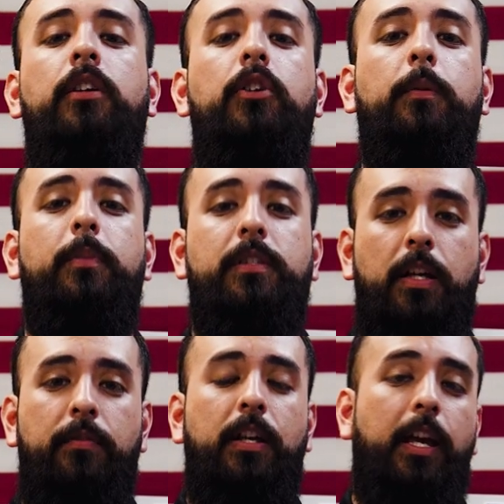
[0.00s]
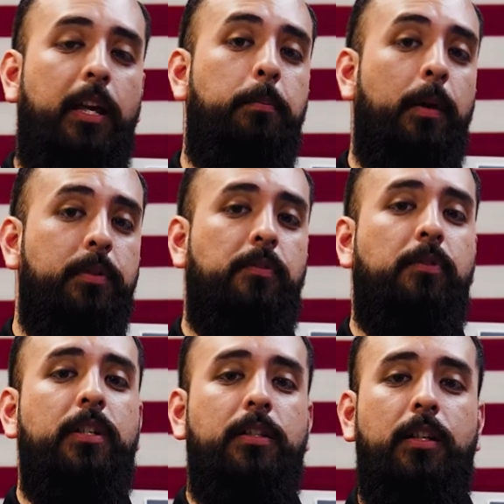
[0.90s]
you can put 7 to 8 pumps of
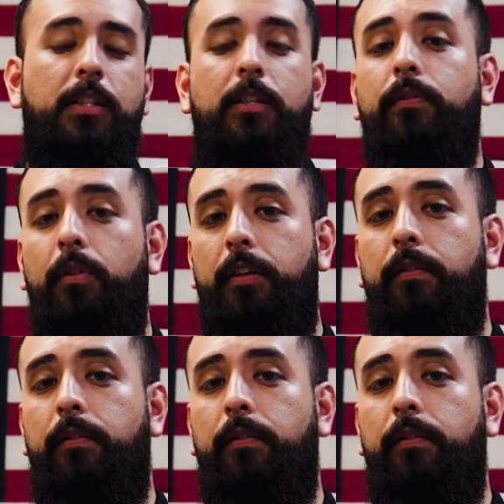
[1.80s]
grease in it to fully